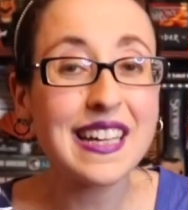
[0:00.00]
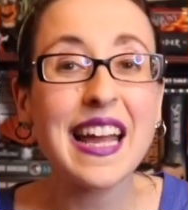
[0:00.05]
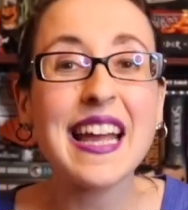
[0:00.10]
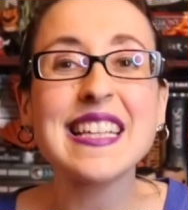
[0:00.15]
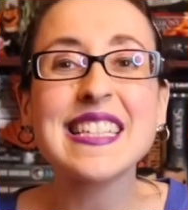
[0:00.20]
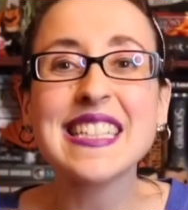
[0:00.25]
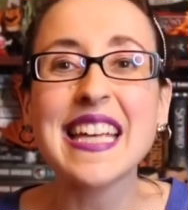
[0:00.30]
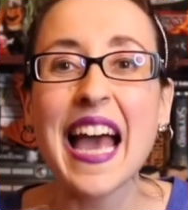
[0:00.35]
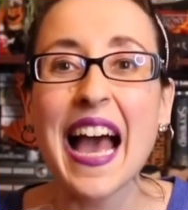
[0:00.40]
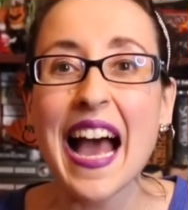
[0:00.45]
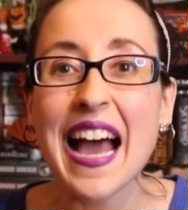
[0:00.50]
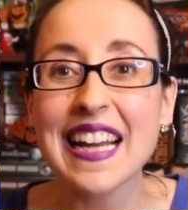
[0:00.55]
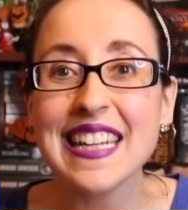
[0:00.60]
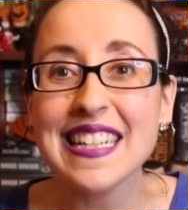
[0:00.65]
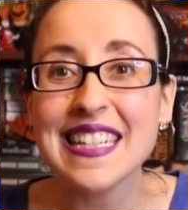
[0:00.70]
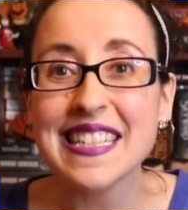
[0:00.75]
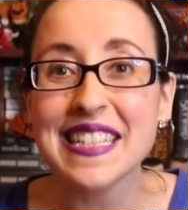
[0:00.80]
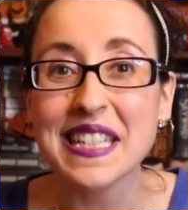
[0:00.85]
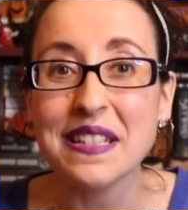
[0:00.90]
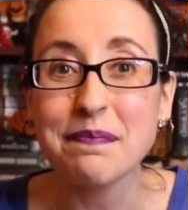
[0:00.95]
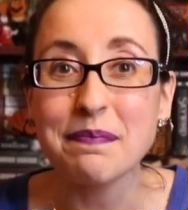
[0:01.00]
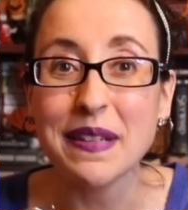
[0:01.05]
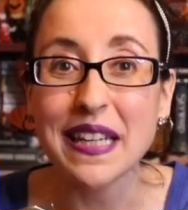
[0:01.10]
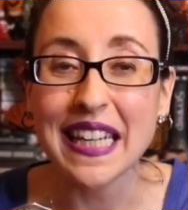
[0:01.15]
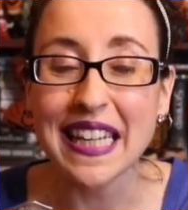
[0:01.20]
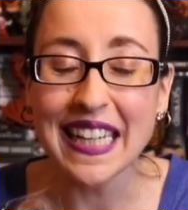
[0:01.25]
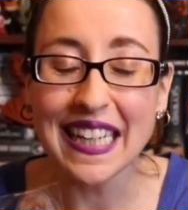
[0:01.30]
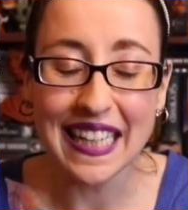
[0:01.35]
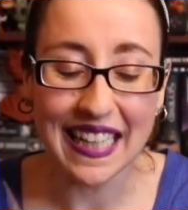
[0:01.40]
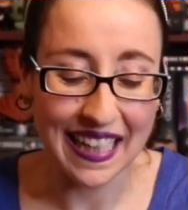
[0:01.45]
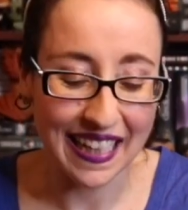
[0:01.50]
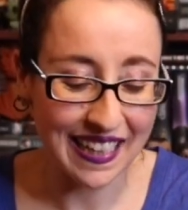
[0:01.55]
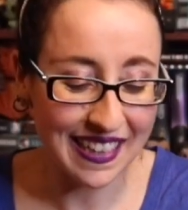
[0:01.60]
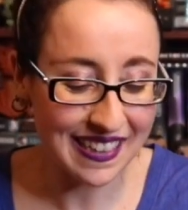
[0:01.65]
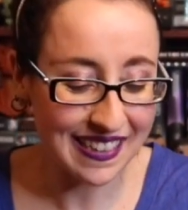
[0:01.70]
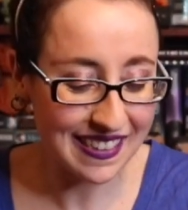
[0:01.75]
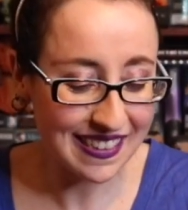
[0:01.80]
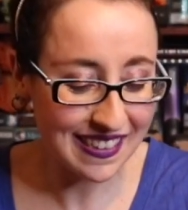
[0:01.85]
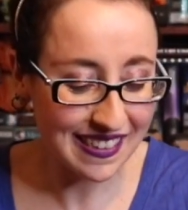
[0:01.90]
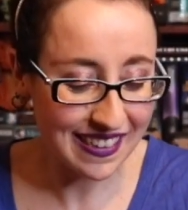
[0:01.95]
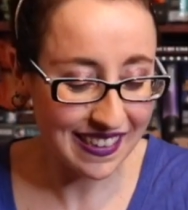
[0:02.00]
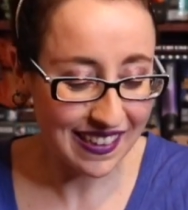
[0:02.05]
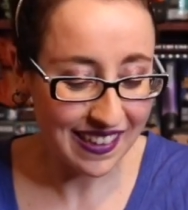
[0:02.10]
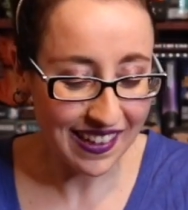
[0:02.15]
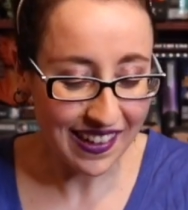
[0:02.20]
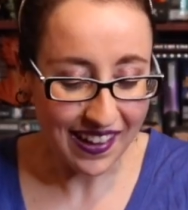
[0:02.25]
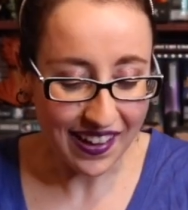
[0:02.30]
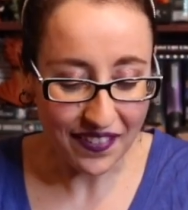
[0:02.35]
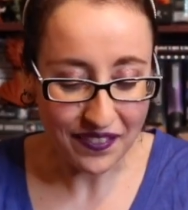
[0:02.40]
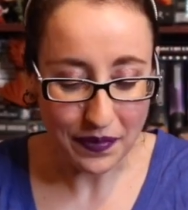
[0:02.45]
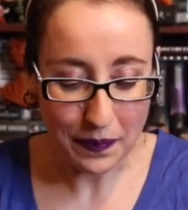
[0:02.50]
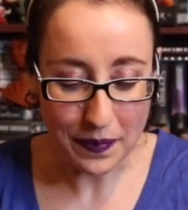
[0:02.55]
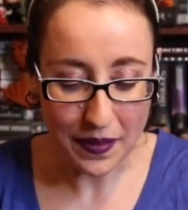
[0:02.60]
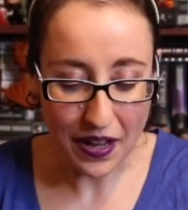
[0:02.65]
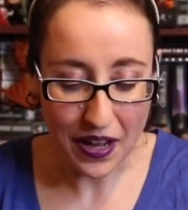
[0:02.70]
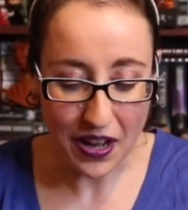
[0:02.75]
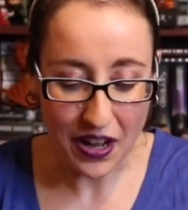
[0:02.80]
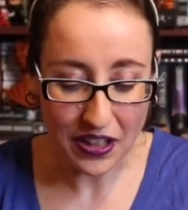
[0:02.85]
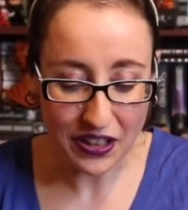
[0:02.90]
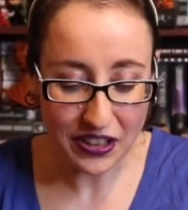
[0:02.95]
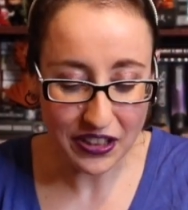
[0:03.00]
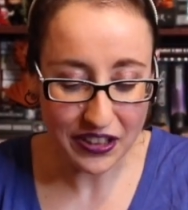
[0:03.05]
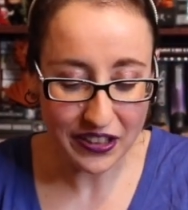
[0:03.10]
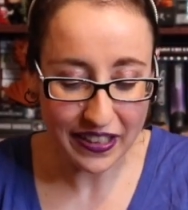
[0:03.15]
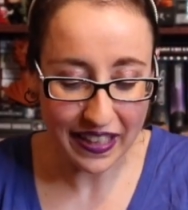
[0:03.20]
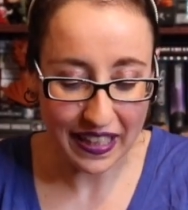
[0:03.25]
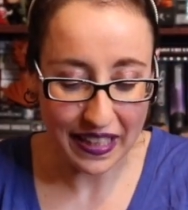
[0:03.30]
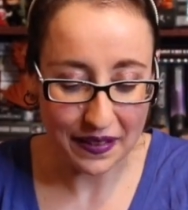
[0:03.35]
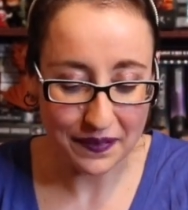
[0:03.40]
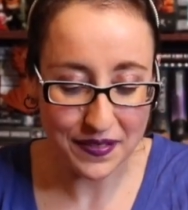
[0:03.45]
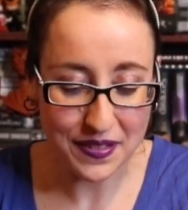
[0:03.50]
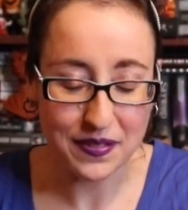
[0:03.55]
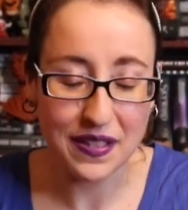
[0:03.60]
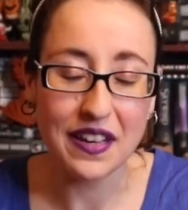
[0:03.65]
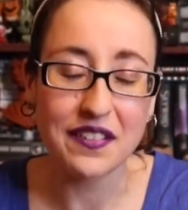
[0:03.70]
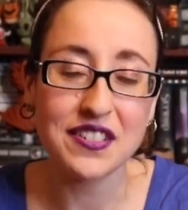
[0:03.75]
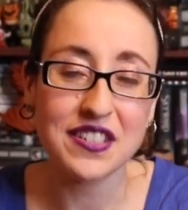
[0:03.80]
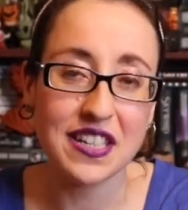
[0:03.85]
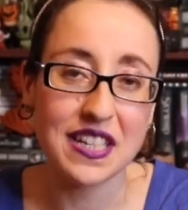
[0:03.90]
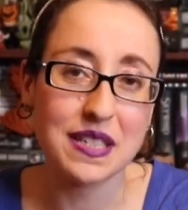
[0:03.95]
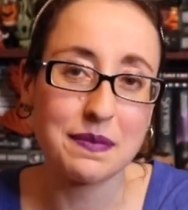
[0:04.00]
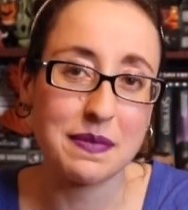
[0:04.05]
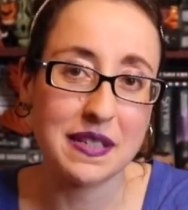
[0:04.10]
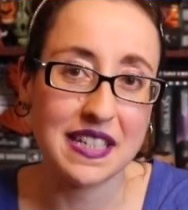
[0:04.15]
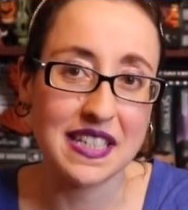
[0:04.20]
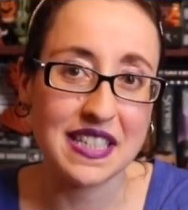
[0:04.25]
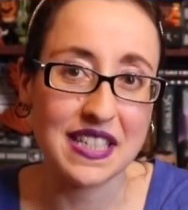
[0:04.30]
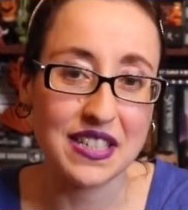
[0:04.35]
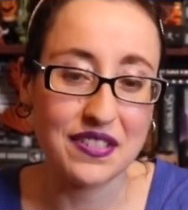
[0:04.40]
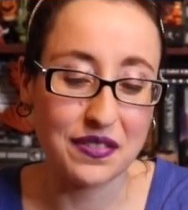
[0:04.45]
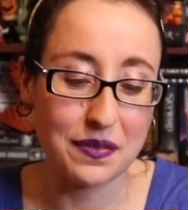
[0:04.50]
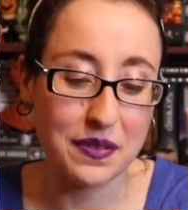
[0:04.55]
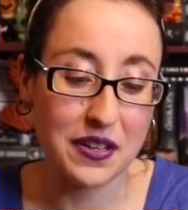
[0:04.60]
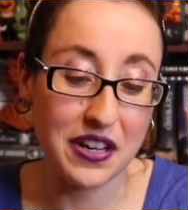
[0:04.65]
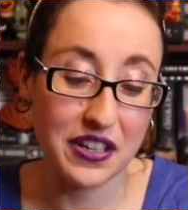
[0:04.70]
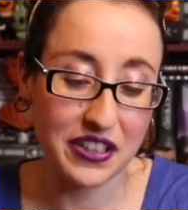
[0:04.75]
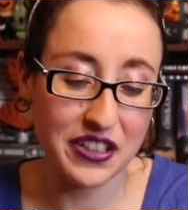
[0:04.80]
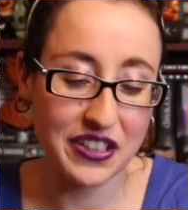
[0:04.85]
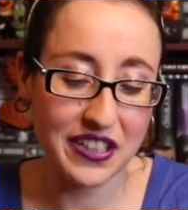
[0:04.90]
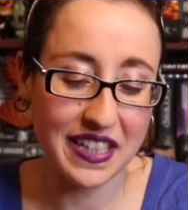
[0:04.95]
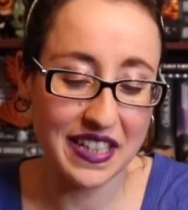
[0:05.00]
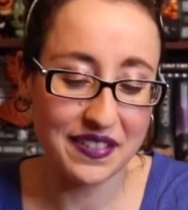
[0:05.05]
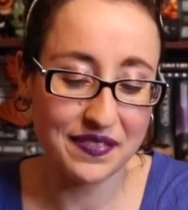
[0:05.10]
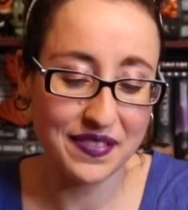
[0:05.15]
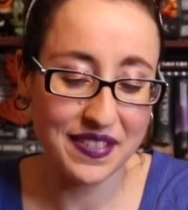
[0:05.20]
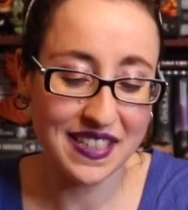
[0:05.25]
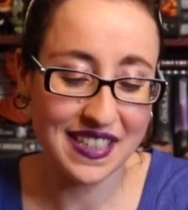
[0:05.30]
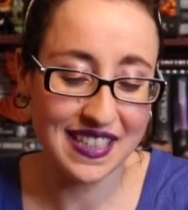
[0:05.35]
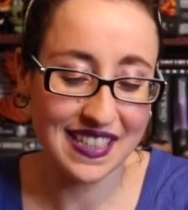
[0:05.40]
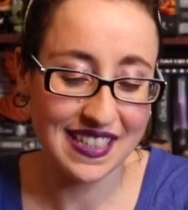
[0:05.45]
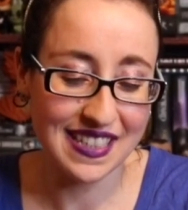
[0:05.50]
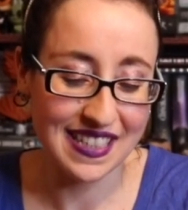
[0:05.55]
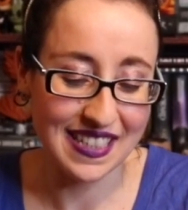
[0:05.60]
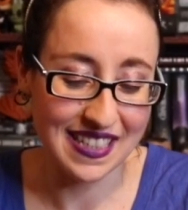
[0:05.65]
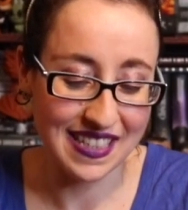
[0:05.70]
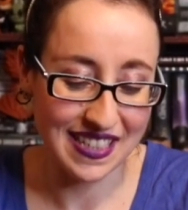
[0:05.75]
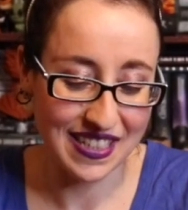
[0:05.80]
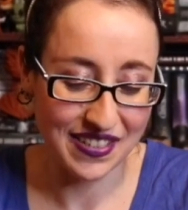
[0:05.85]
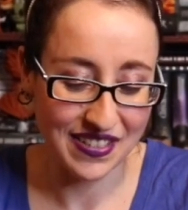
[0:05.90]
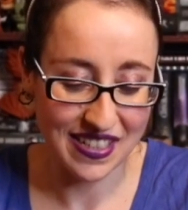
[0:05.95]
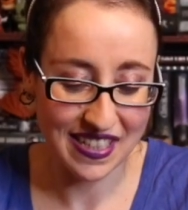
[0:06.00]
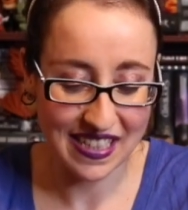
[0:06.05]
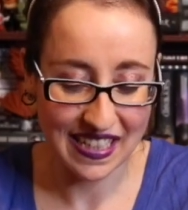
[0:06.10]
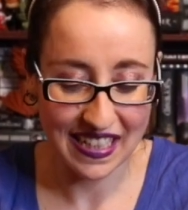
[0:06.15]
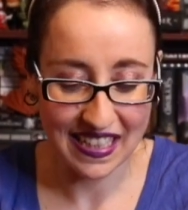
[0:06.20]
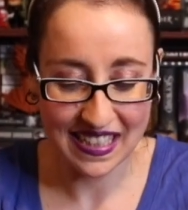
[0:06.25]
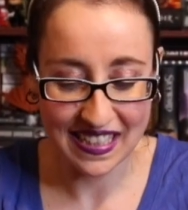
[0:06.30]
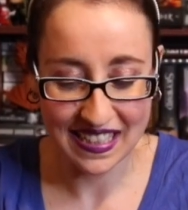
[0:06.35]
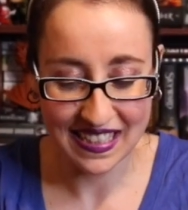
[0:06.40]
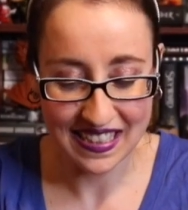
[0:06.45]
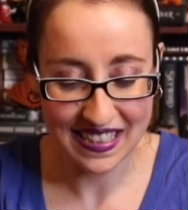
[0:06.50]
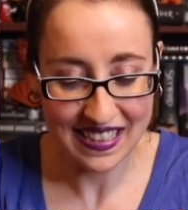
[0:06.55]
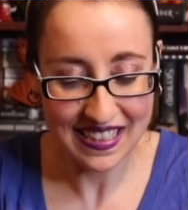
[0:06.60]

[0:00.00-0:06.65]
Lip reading: it's Katniss and Peeta from the Hunger Games. We have chess pieces from the Hunger Games. This is so excited.